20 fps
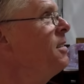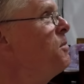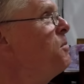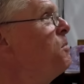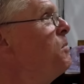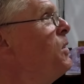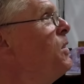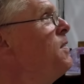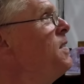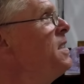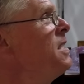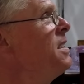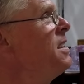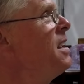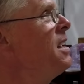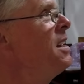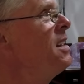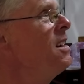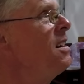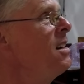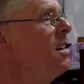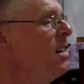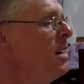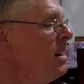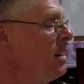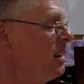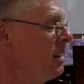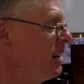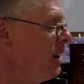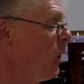movie theater.
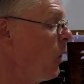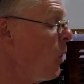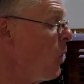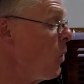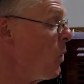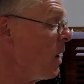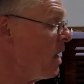Oh,